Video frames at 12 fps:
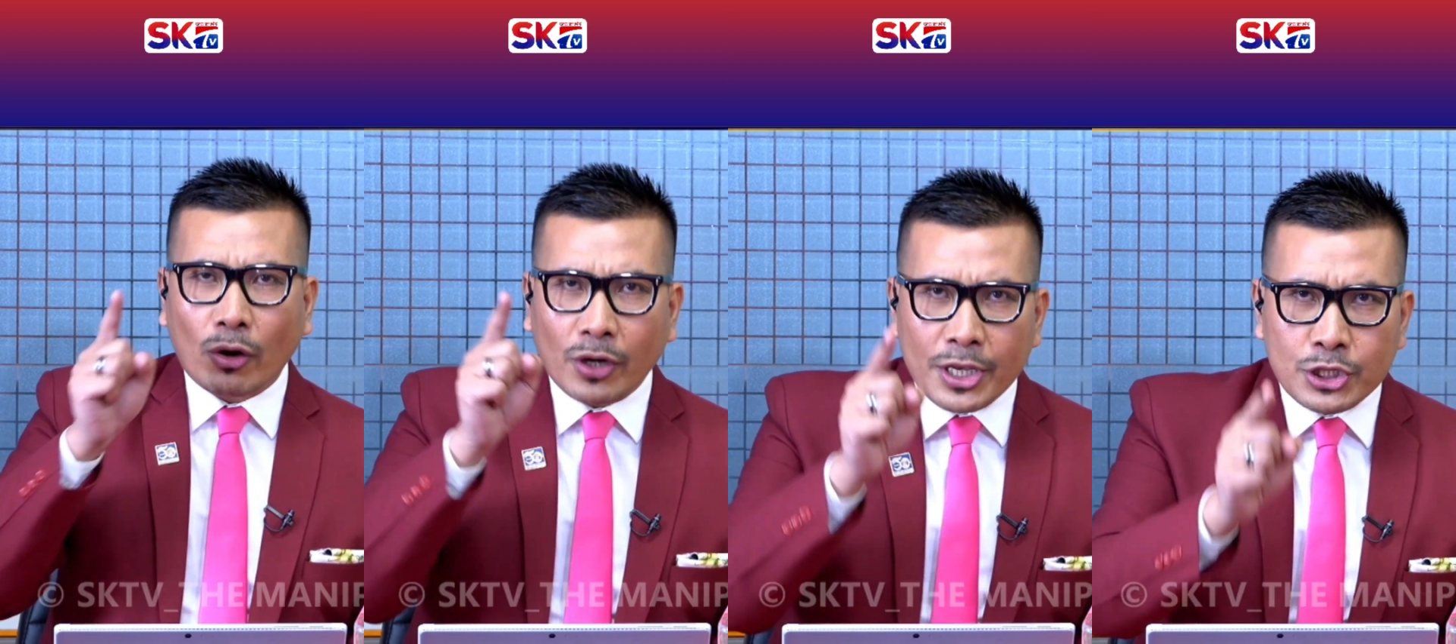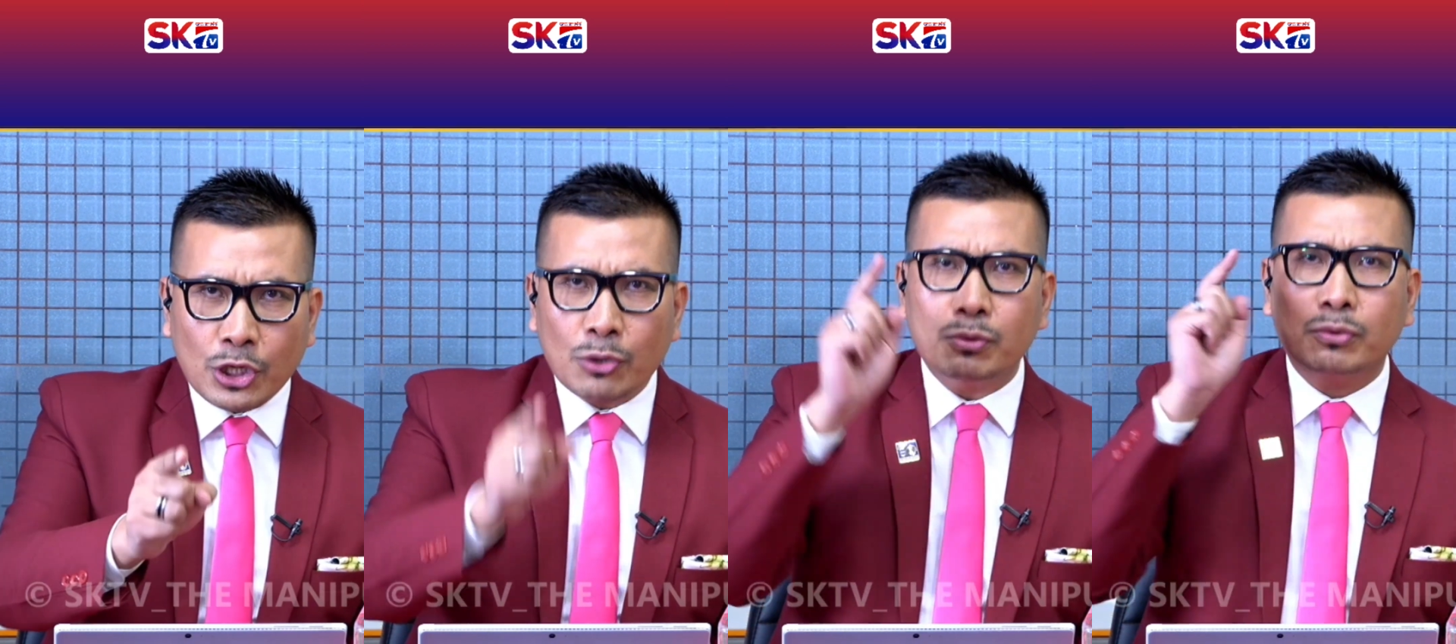
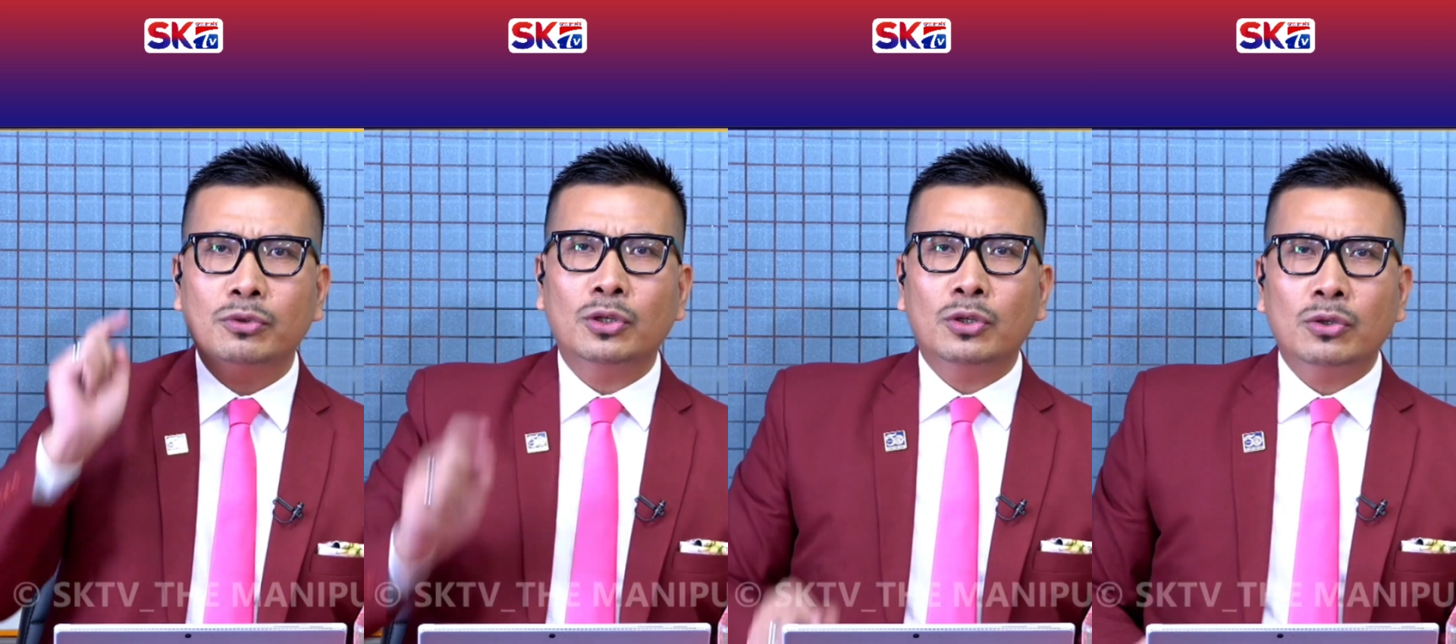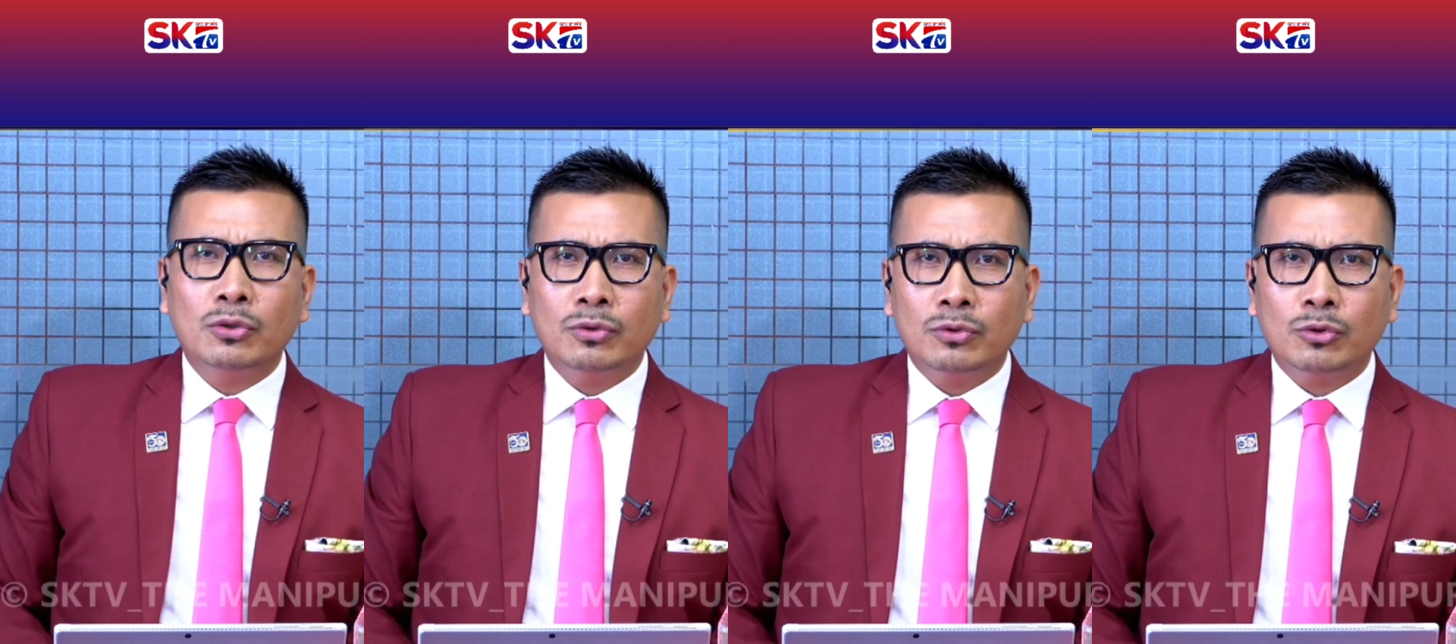rescue
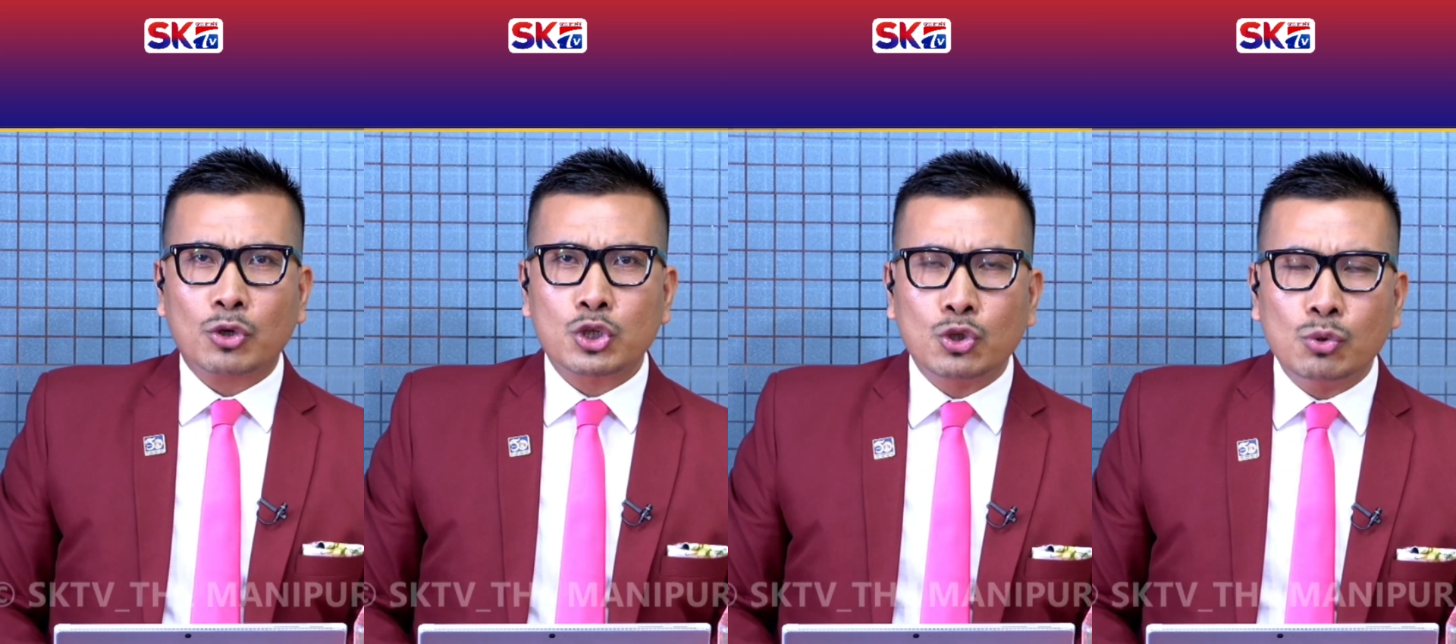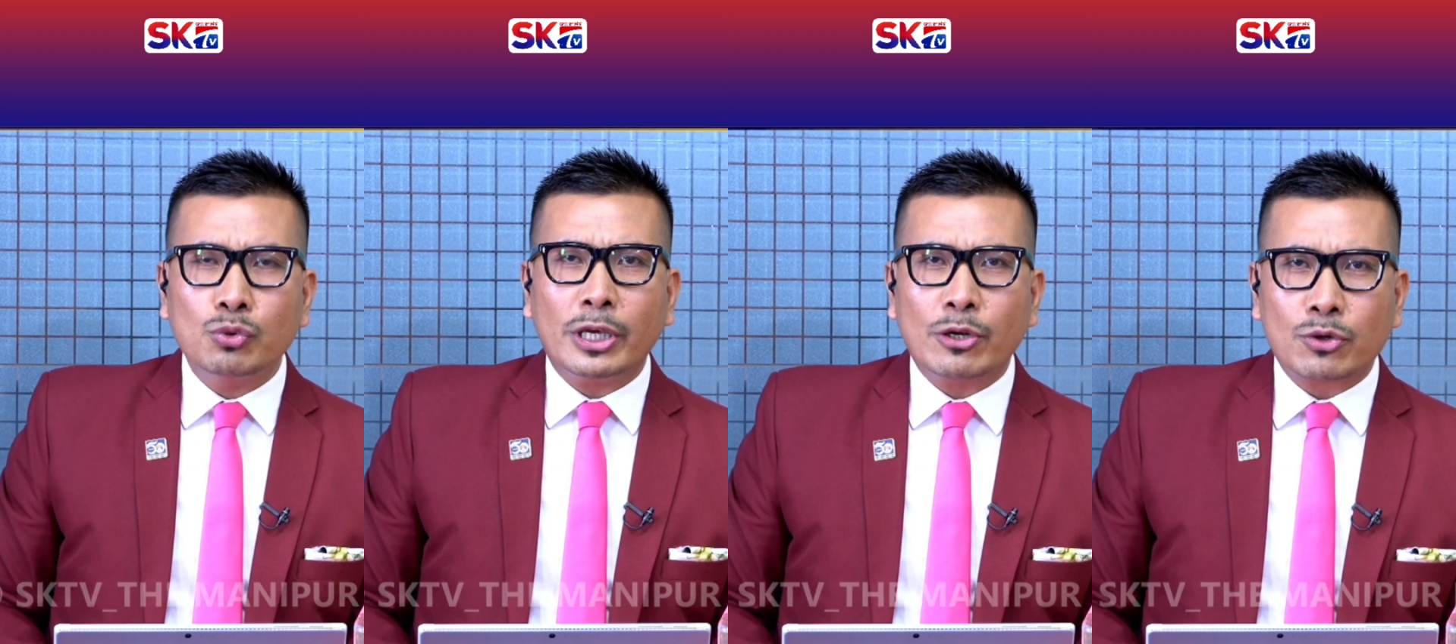those
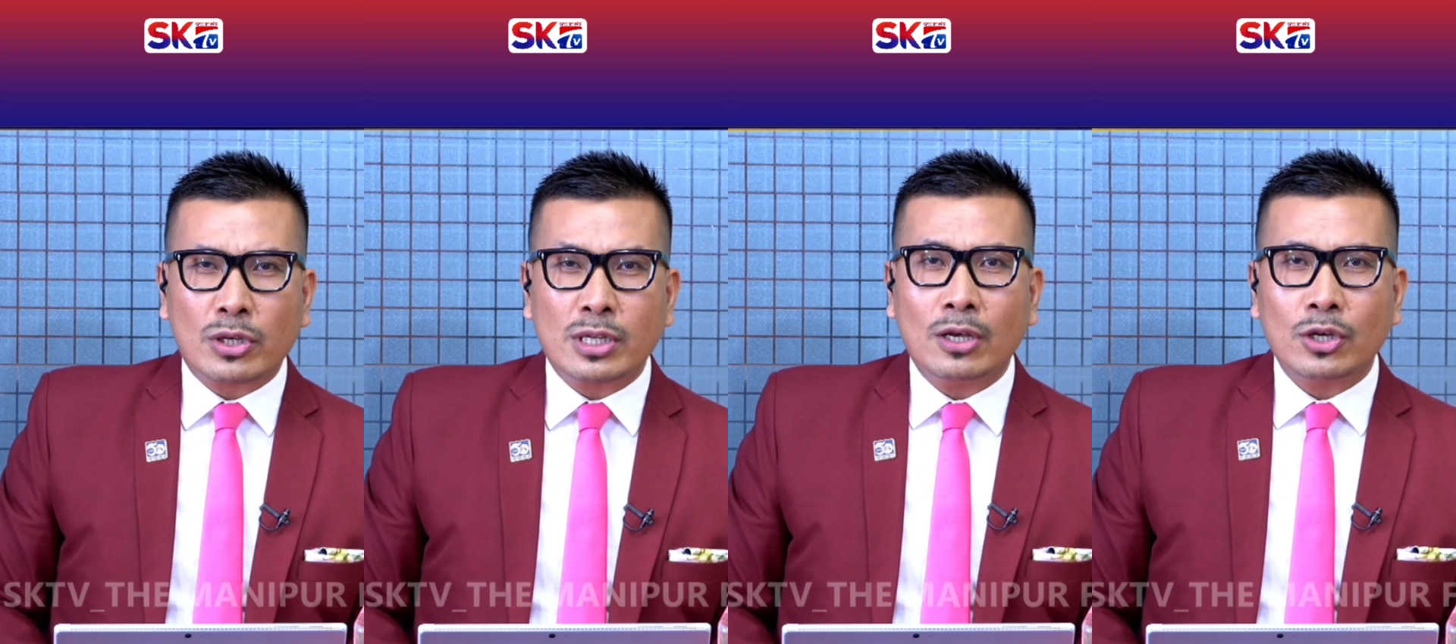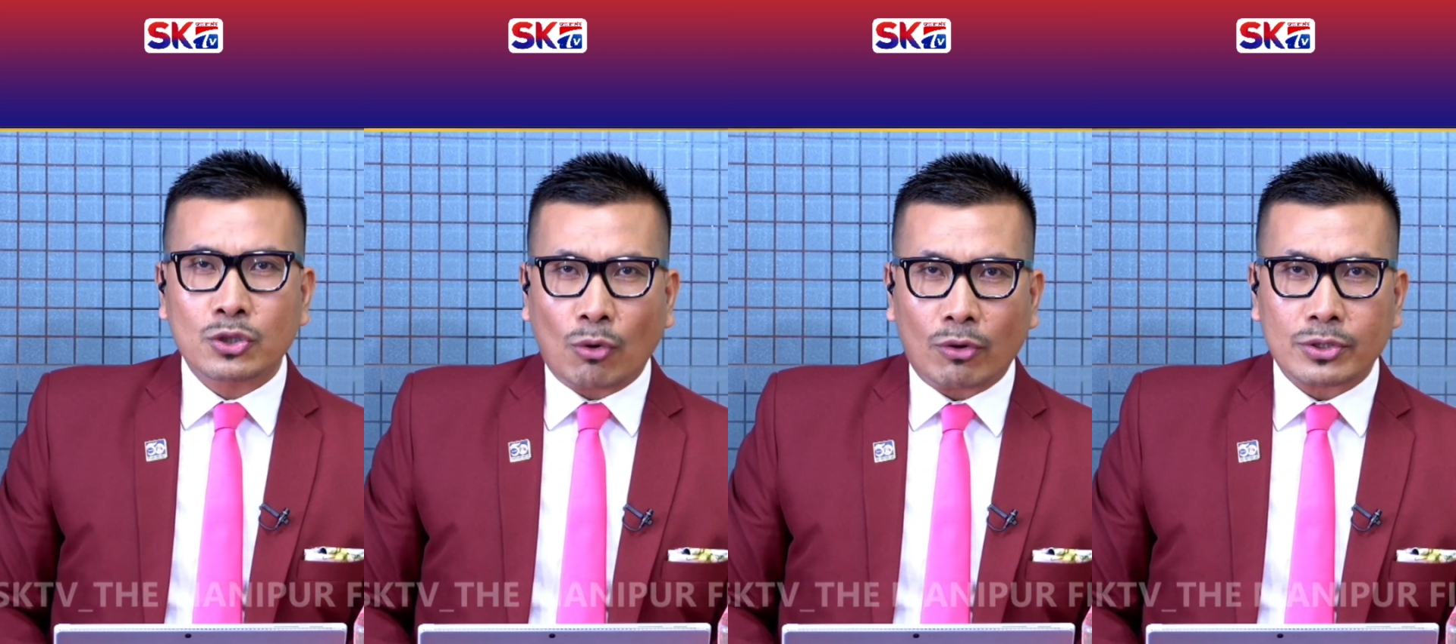two innocent souls.